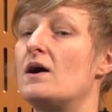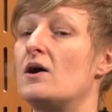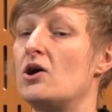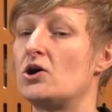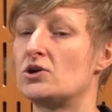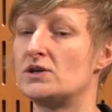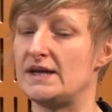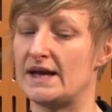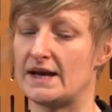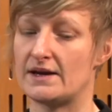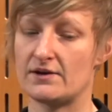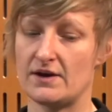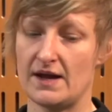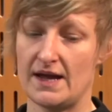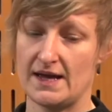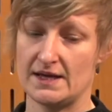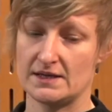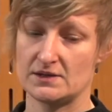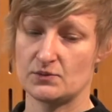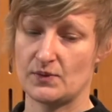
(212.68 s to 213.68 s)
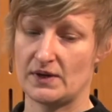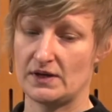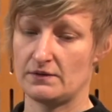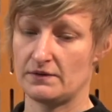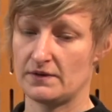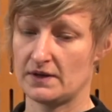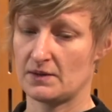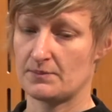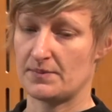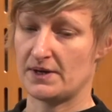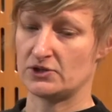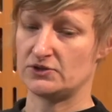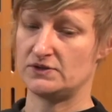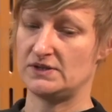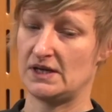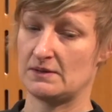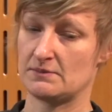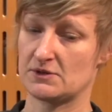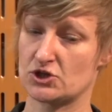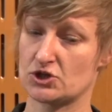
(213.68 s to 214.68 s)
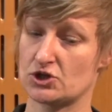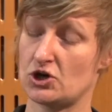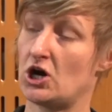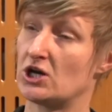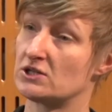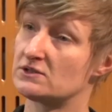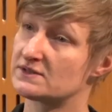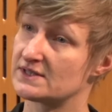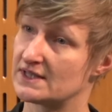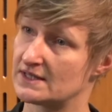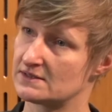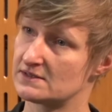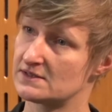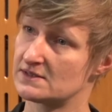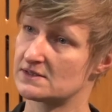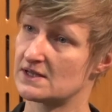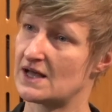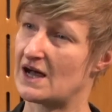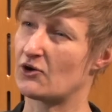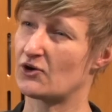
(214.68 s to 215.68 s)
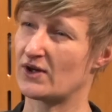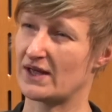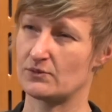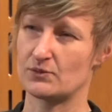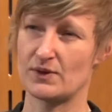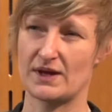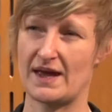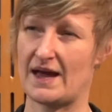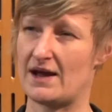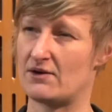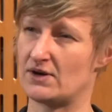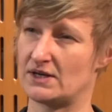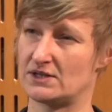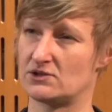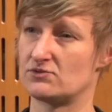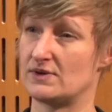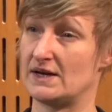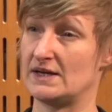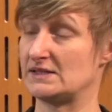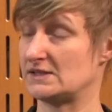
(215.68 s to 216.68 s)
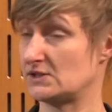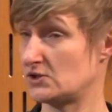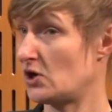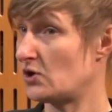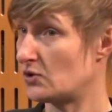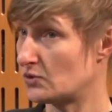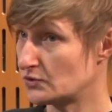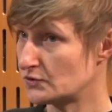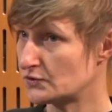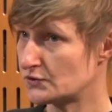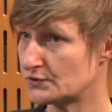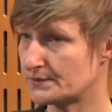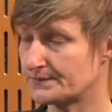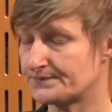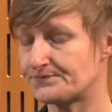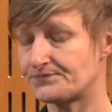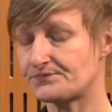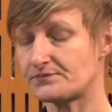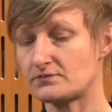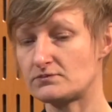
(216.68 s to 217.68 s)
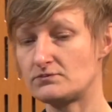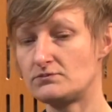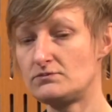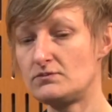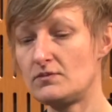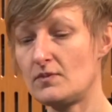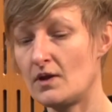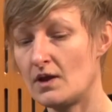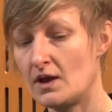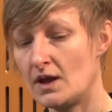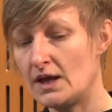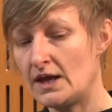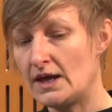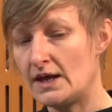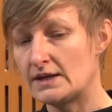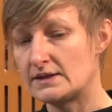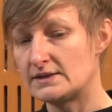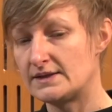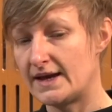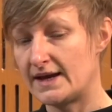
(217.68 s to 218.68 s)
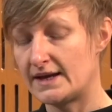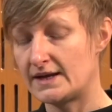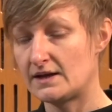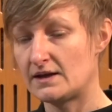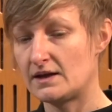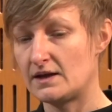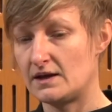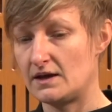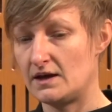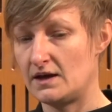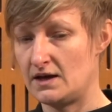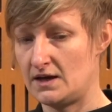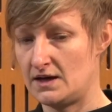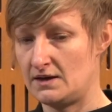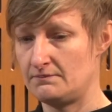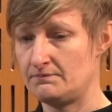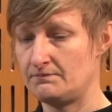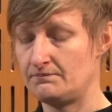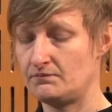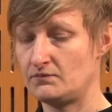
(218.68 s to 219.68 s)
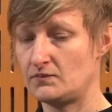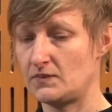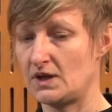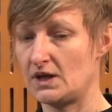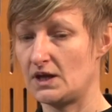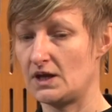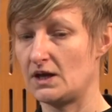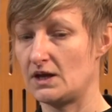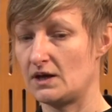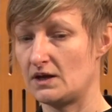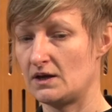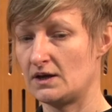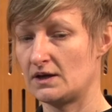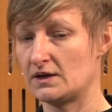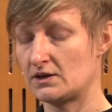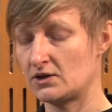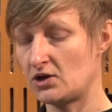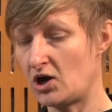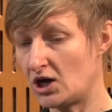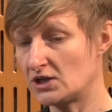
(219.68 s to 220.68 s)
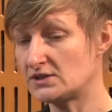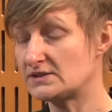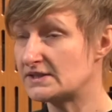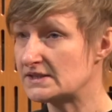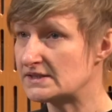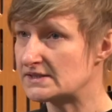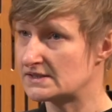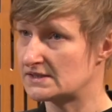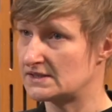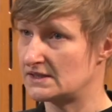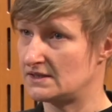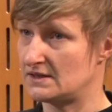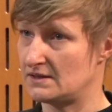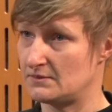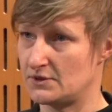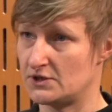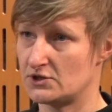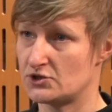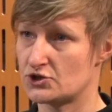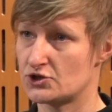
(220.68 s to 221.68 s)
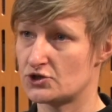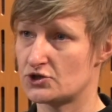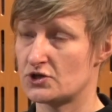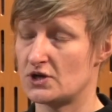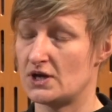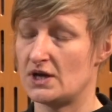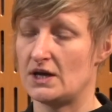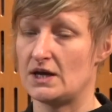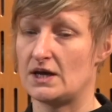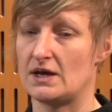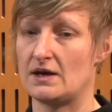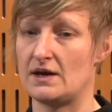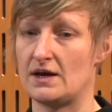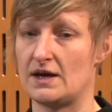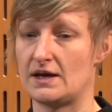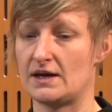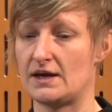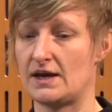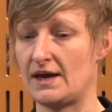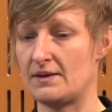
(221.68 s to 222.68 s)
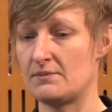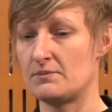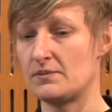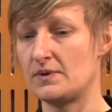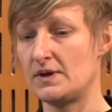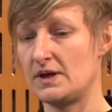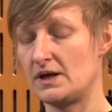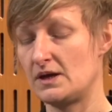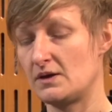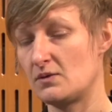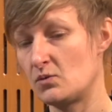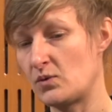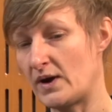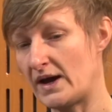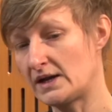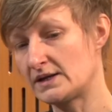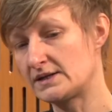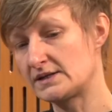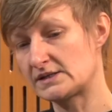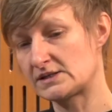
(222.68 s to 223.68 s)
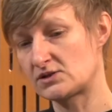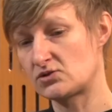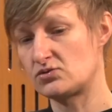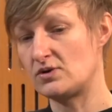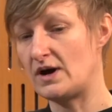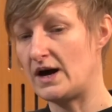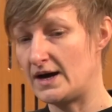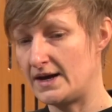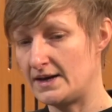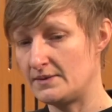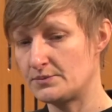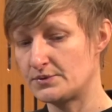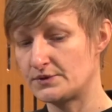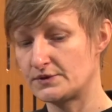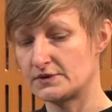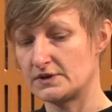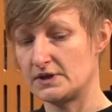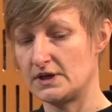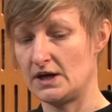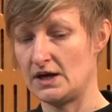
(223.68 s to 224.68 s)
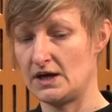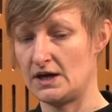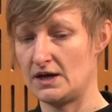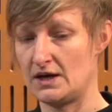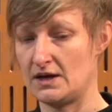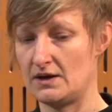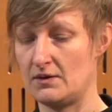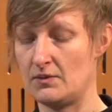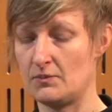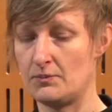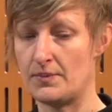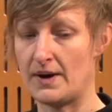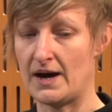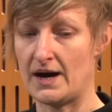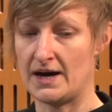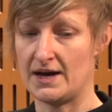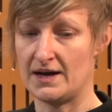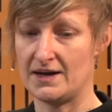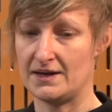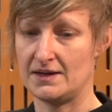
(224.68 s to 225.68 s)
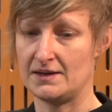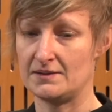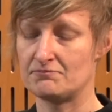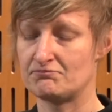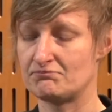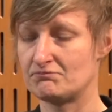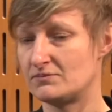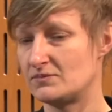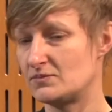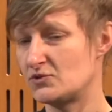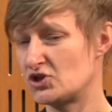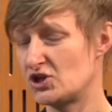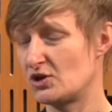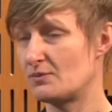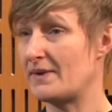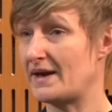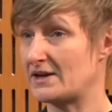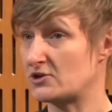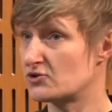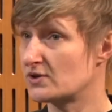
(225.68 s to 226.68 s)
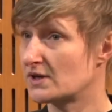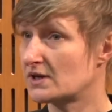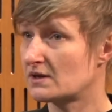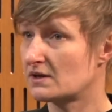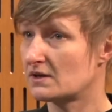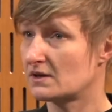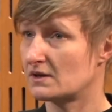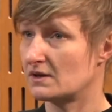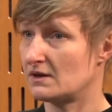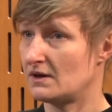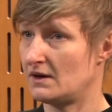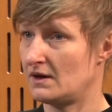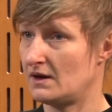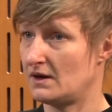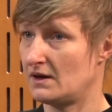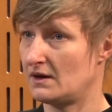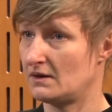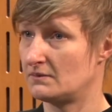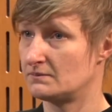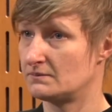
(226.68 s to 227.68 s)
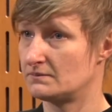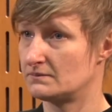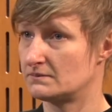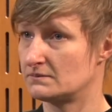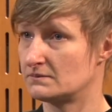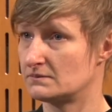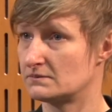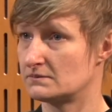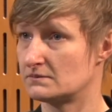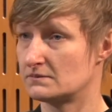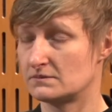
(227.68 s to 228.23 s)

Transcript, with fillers: On the other hand, when you think about the image contents, how can we characterize those? Then um, uh, contents in an image uh, can be well described uh, by geometric, um,